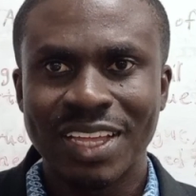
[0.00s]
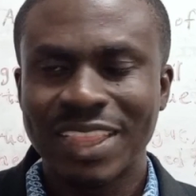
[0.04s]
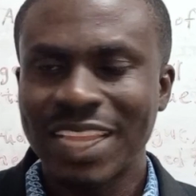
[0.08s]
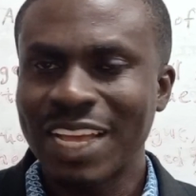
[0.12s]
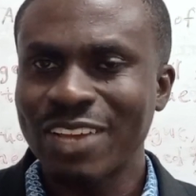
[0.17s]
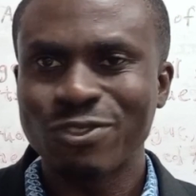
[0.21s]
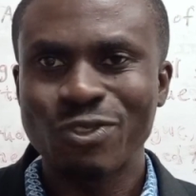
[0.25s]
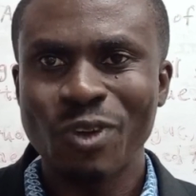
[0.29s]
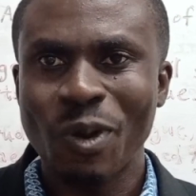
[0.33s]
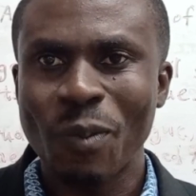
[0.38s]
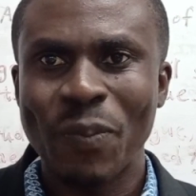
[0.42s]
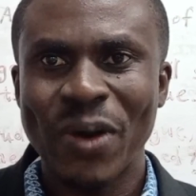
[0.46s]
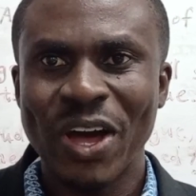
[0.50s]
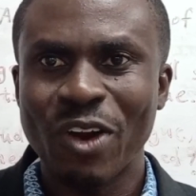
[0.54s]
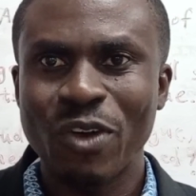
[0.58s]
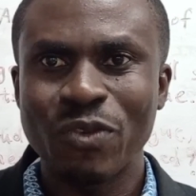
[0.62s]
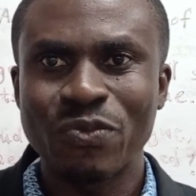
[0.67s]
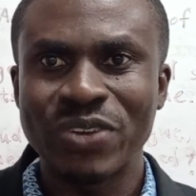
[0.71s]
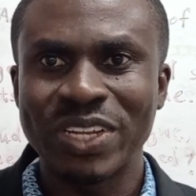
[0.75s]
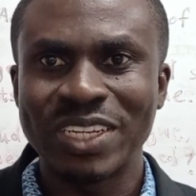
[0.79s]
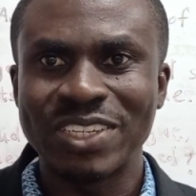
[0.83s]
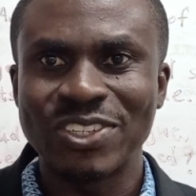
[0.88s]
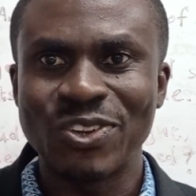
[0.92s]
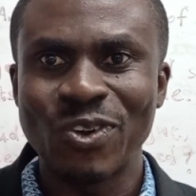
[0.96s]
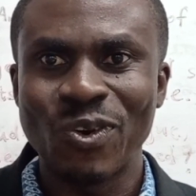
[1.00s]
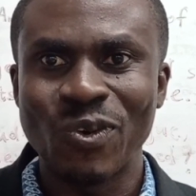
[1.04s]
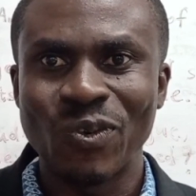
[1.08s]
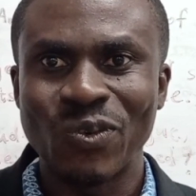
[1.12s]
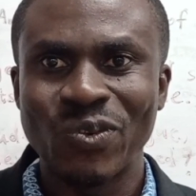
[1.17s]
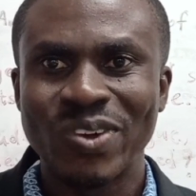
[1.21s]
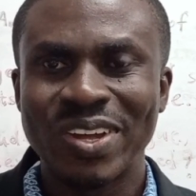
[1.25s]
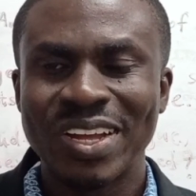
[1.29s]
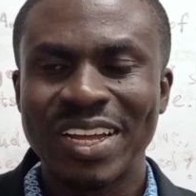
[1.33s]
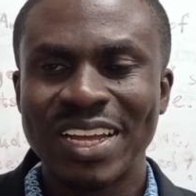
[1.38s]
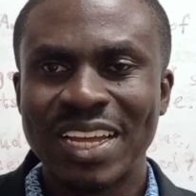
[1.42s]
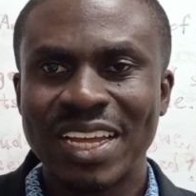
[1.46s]
that's not part of it. No.
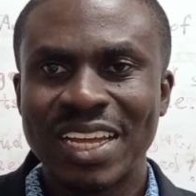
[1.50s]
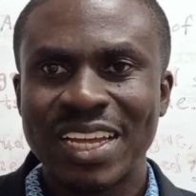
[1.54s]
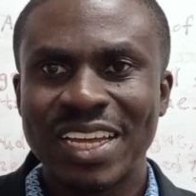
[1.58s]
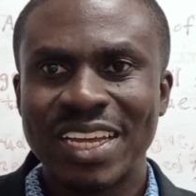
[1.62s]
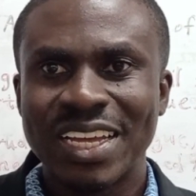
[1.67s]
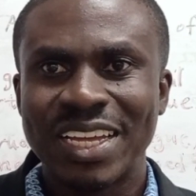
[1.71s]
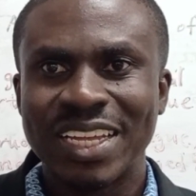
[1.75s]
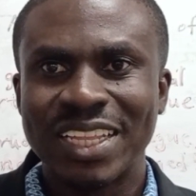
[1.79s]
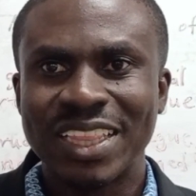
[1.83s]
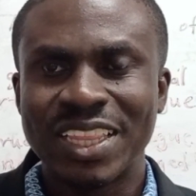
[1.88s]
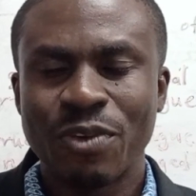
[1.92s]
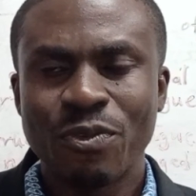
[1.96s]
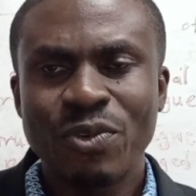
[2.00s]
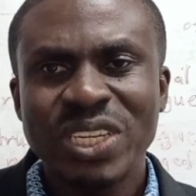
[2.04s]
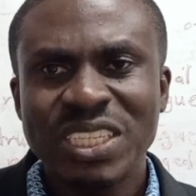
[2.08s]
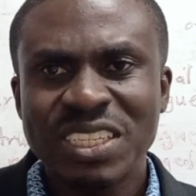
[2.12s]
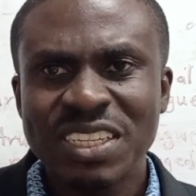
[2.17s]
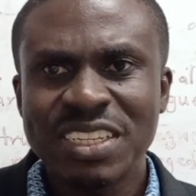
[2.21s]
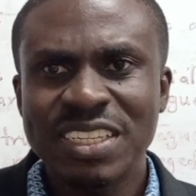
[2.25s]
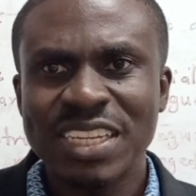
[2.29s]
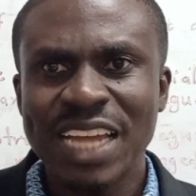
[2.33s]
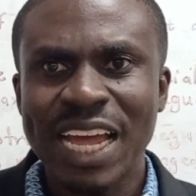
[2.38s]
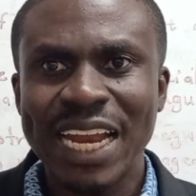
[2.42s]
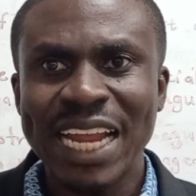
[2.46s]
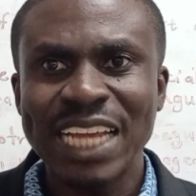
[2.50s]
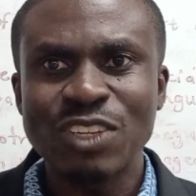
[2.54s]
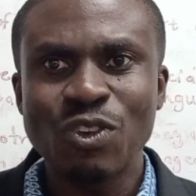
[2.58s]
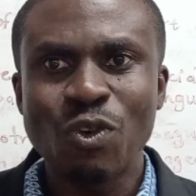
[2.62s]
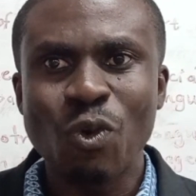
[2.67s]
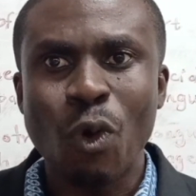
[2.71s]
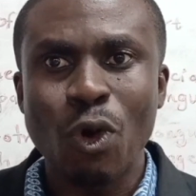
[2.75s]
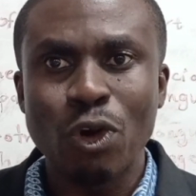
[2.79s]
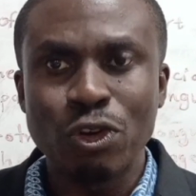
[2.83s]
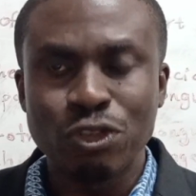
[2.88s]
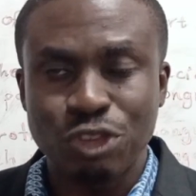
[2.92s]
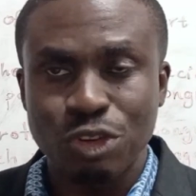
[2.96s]
The reason is that it
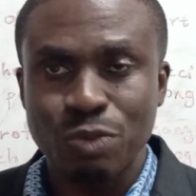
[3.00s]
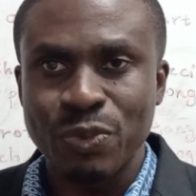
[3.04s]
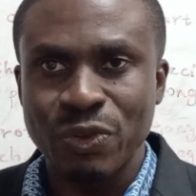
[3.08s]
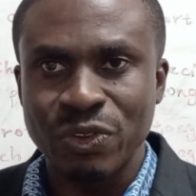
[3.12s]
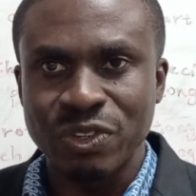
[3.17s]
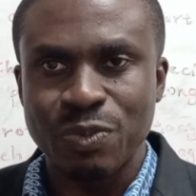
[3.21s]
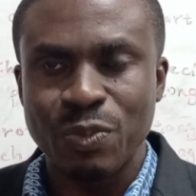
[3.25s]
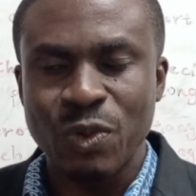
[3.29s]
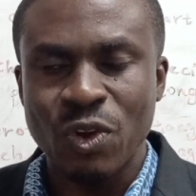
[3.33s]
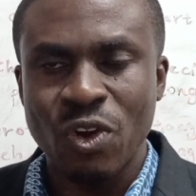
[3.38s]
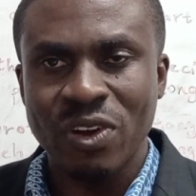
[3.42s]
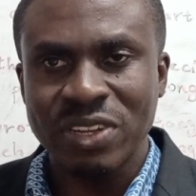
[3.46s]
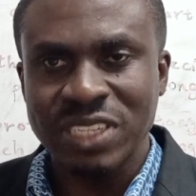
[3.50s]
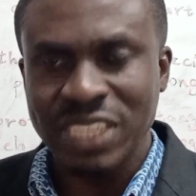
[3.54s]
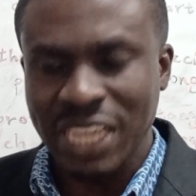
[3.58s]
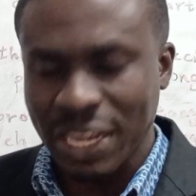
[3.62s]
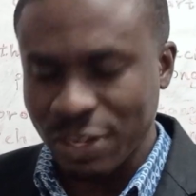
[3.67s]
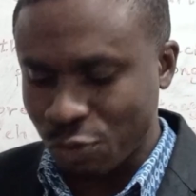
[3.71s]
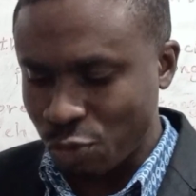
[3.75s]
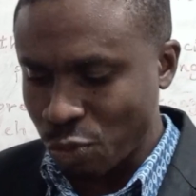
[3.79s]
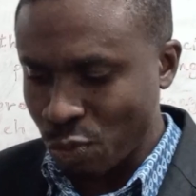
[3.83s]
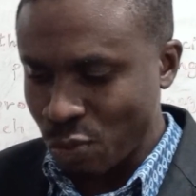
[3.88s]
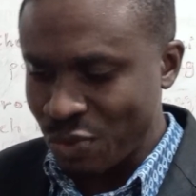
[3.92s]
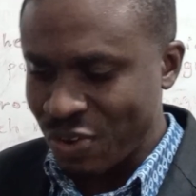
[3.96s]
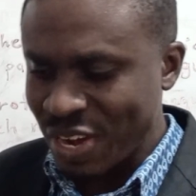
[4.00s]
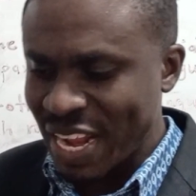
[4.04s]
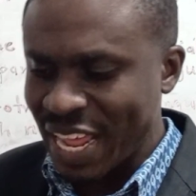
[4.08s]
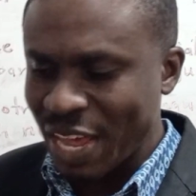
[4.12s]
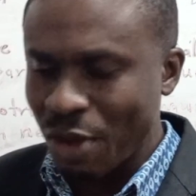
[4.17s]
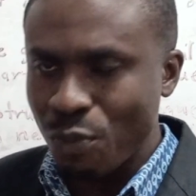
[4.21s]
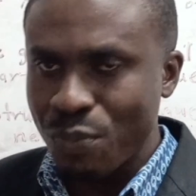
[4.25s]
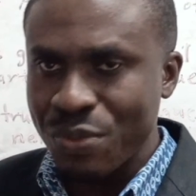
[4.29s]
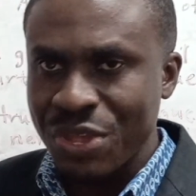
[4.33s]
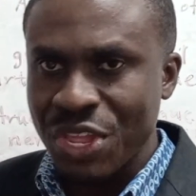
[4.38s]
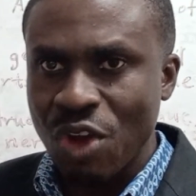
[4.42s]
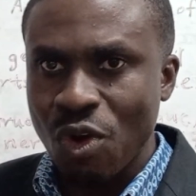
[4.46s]
doesn't contribute, because I told you
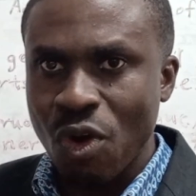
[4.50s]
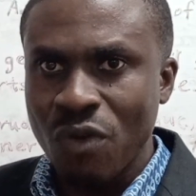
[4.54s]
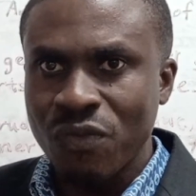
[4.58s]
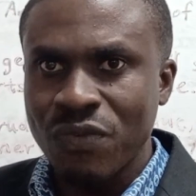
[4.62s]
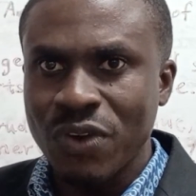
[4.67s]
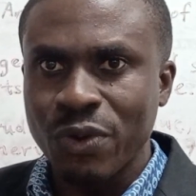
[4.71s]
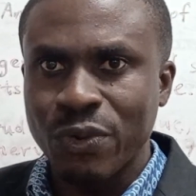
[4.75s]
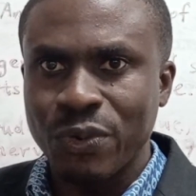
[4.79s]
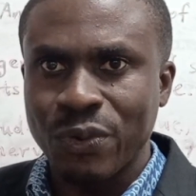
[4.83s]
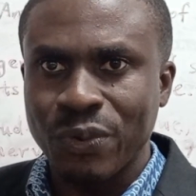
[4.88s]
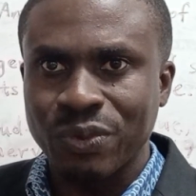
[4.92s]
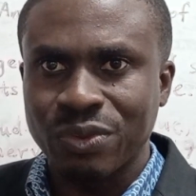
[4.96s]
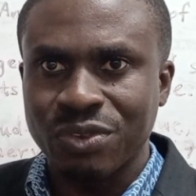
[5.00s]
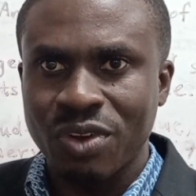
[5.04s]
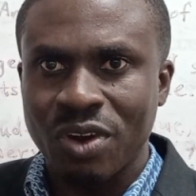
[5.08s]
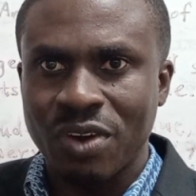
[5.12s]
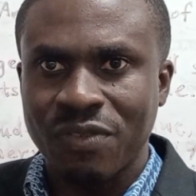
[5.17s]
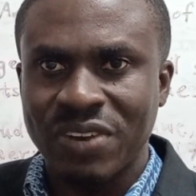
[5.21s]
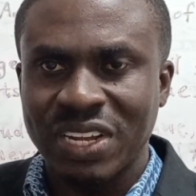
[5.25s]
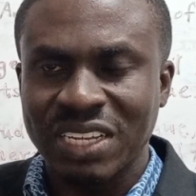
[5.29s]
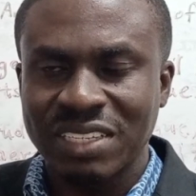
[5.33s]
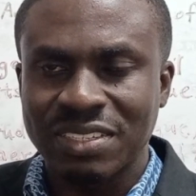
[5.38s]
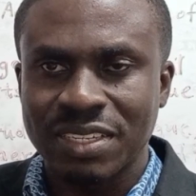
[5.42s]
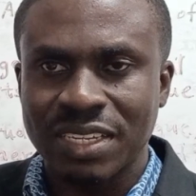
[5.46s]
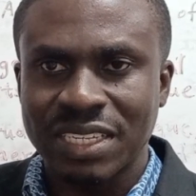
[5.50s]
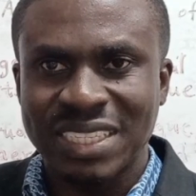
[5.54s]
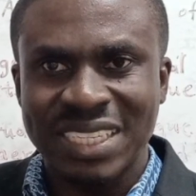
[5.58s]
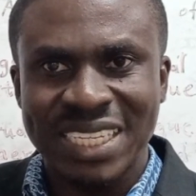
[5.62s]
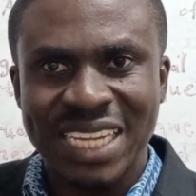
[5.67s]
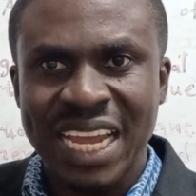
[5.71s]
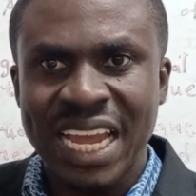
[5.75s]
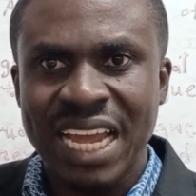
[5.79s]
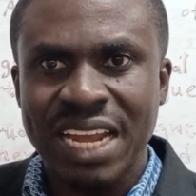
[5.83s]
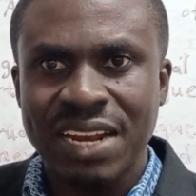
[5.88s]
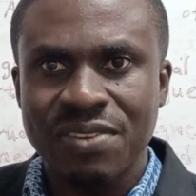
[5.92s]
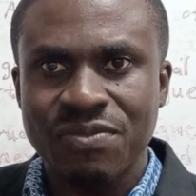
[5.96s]
that it will be overgrowth of the
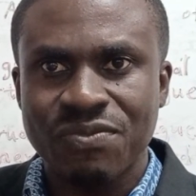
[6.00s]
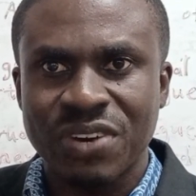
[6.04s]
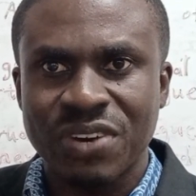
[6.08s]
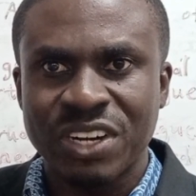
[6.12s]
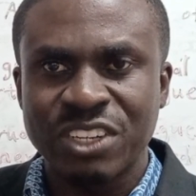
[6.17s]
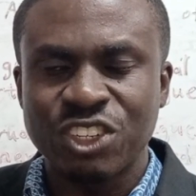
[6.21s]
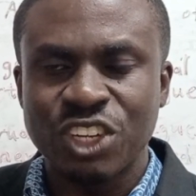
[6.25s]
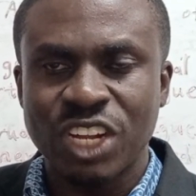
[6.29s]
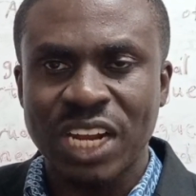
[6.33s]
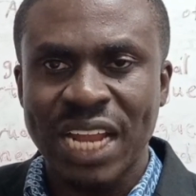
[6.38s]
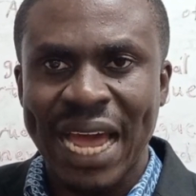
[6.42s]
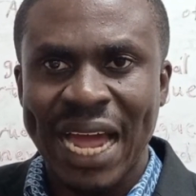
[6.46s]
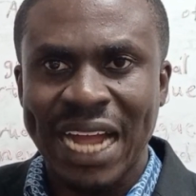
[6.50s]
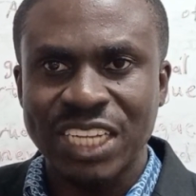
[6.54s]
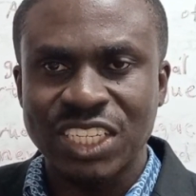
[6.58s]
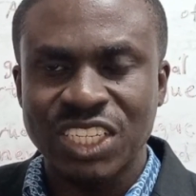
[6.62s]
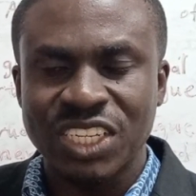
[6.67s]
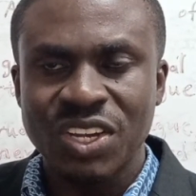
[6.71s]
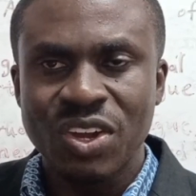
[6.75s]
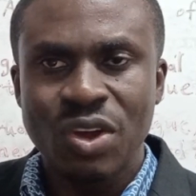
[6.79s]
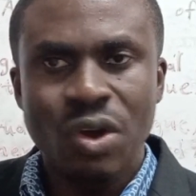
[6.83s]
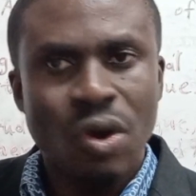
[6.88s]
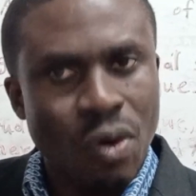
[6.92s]
third pharyngeal arch